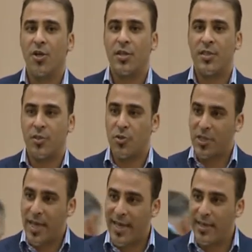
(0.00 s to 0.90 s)
the
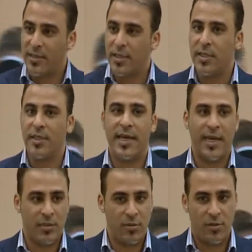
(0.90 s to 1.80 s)
society
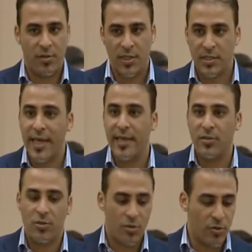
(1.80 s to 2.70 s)
and the
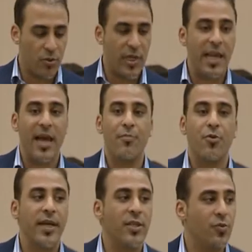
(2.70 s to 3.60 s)
state to
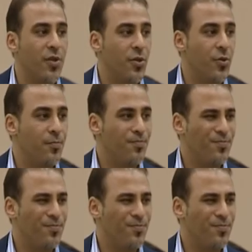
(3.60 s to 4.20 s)
collaborate with you.